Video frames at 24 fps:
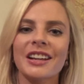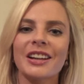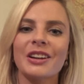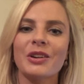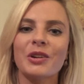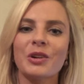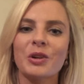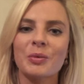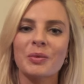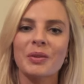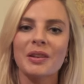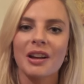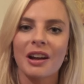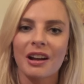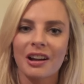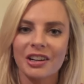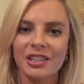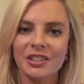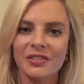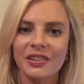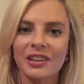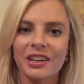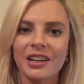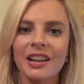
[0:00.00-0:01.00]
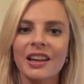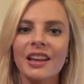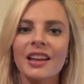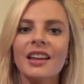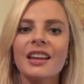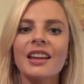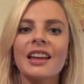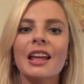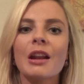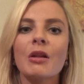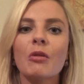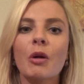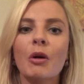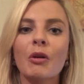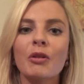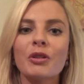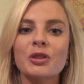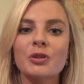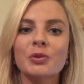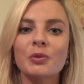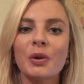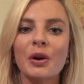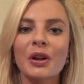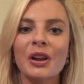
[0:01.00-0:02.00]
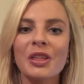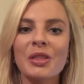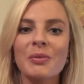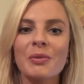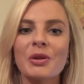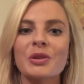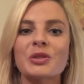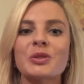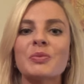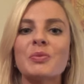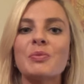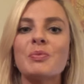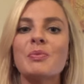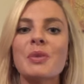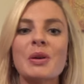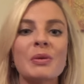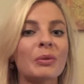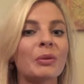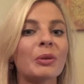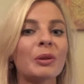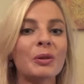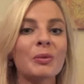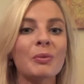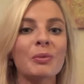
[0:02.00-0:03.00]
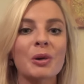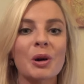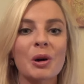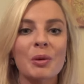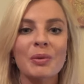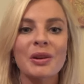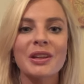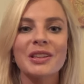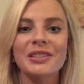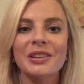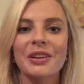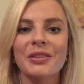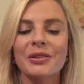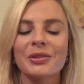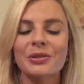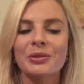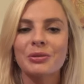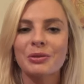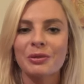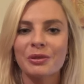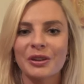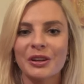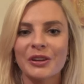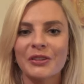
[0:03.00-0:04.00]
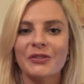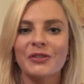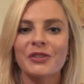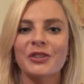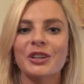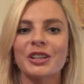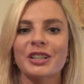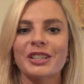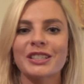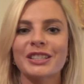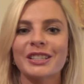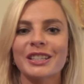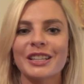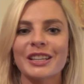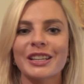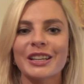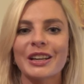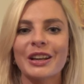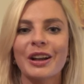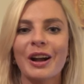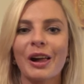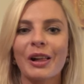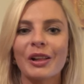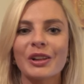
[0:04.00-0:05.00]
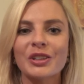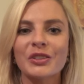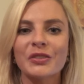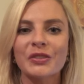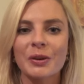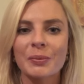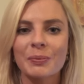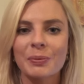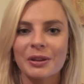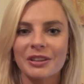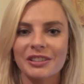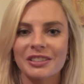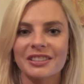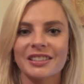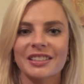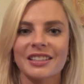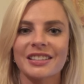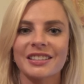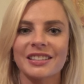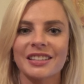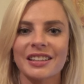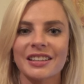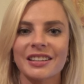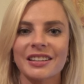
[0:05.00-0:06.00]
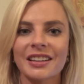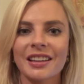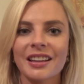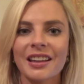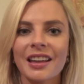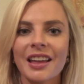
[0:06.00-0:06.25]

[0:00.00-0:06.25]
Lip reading: at home in Oxford in what was one of the most memorable moments of the 2014 college football season.